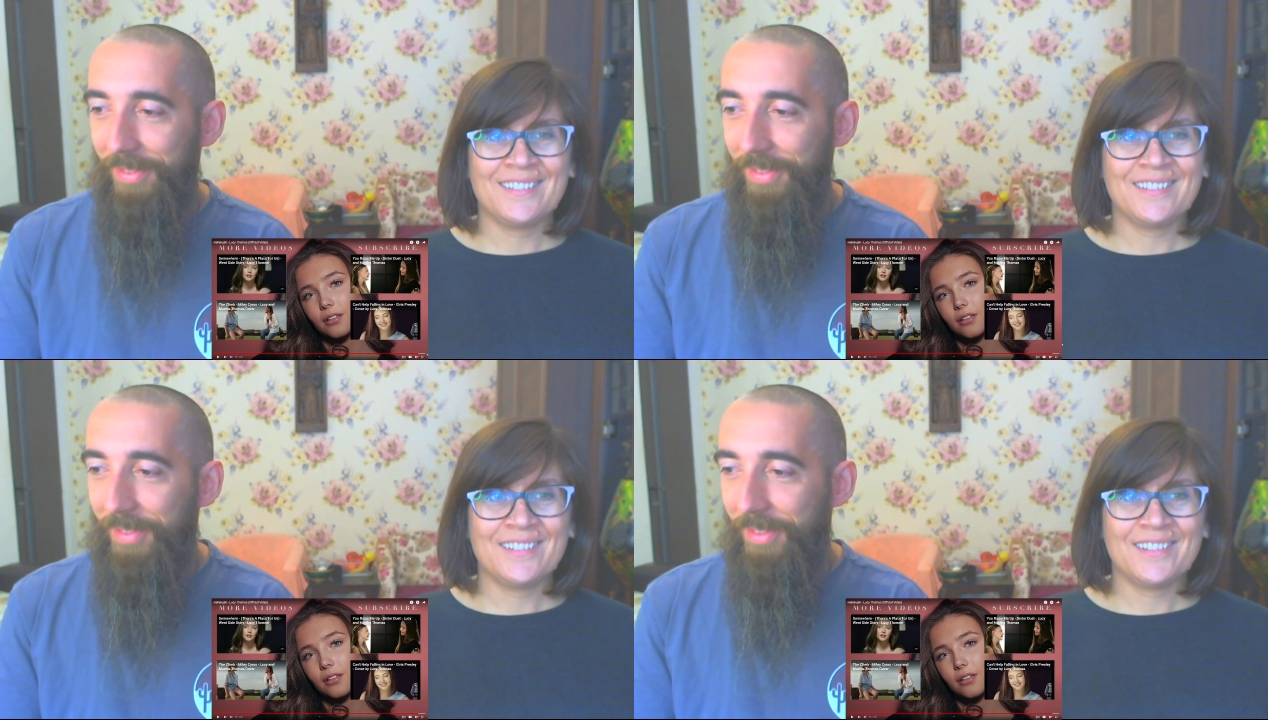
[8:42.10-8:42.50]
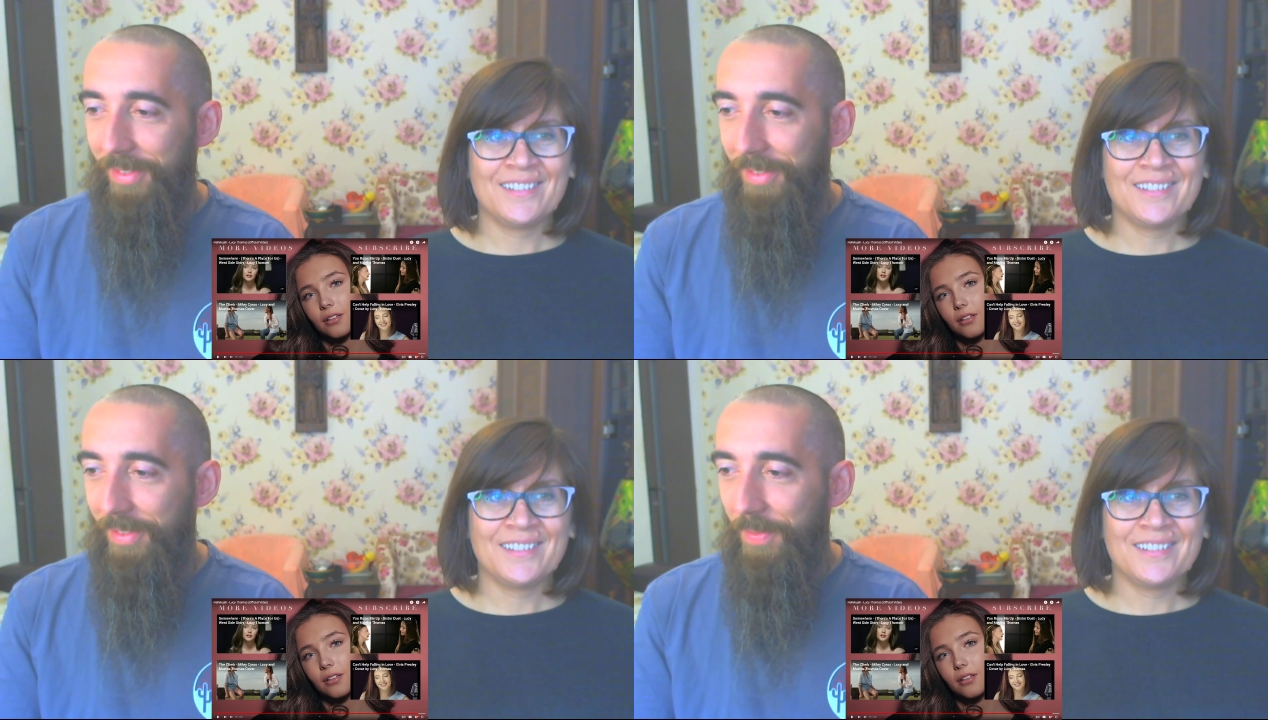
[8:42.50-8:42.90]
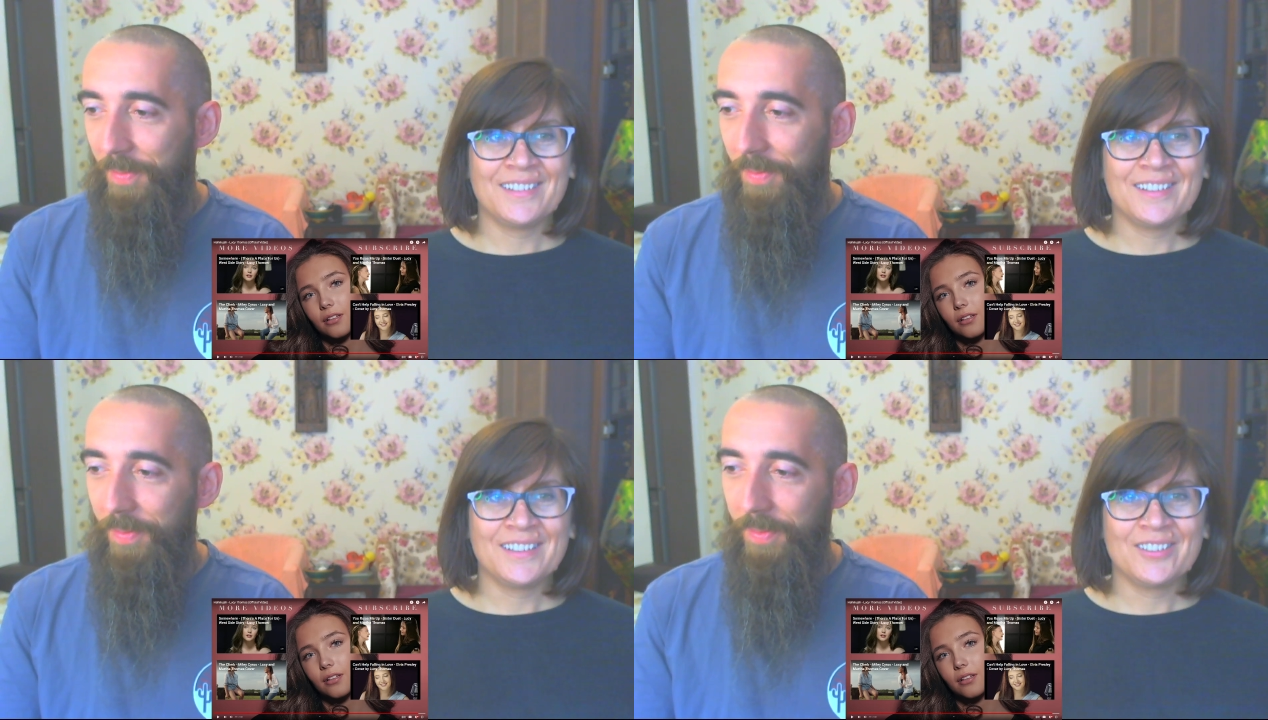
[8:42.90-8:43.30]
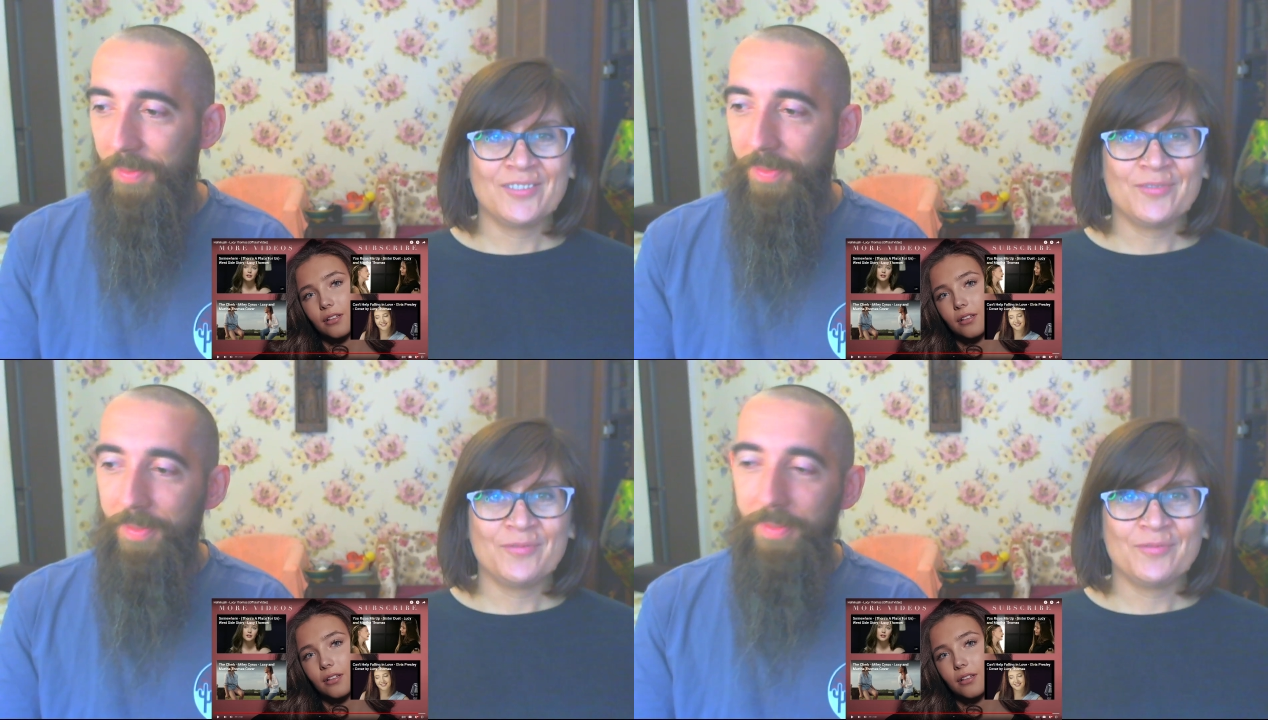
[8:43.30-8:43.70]

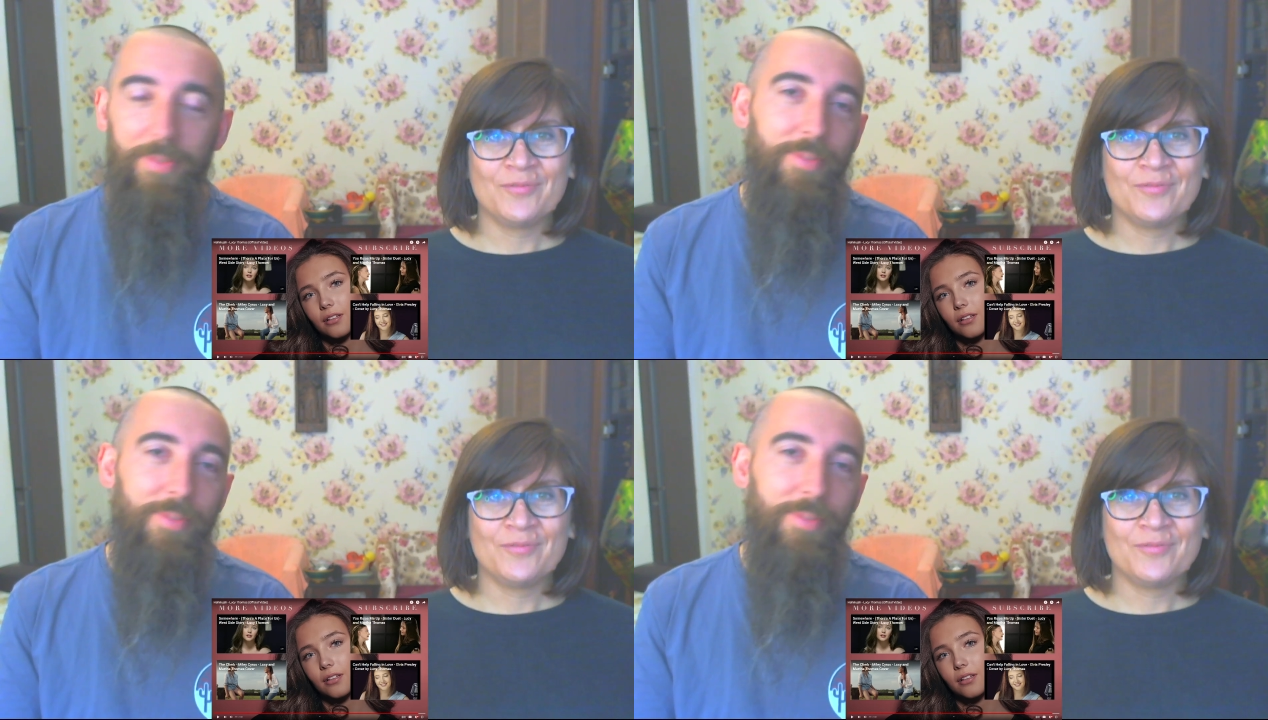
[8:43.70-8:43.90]
(silence)